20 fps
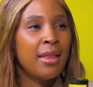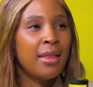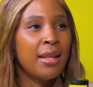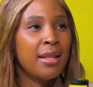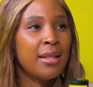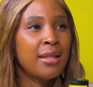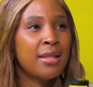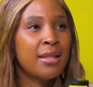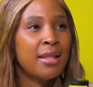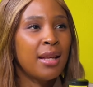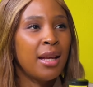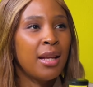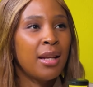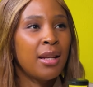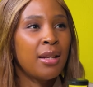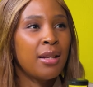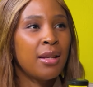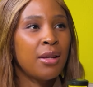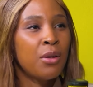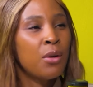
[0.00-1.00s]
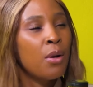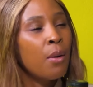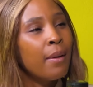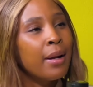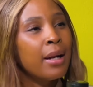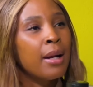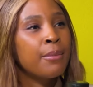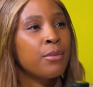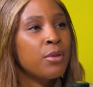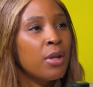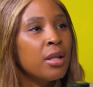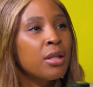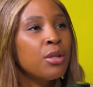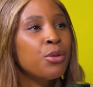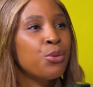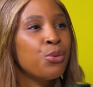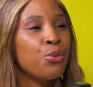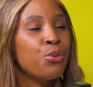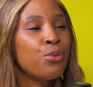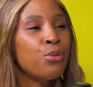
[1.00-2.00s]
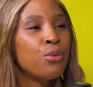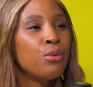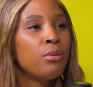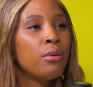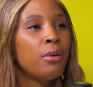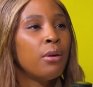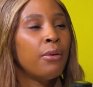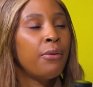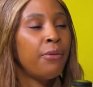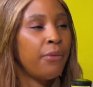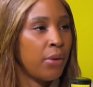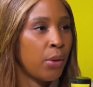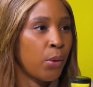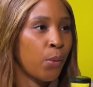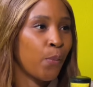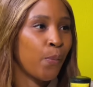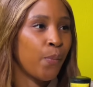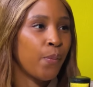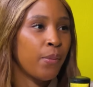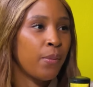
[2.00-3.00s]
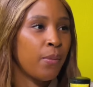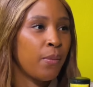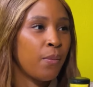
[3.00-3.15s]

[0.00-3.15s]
then said, you know what, I'm trying to do film.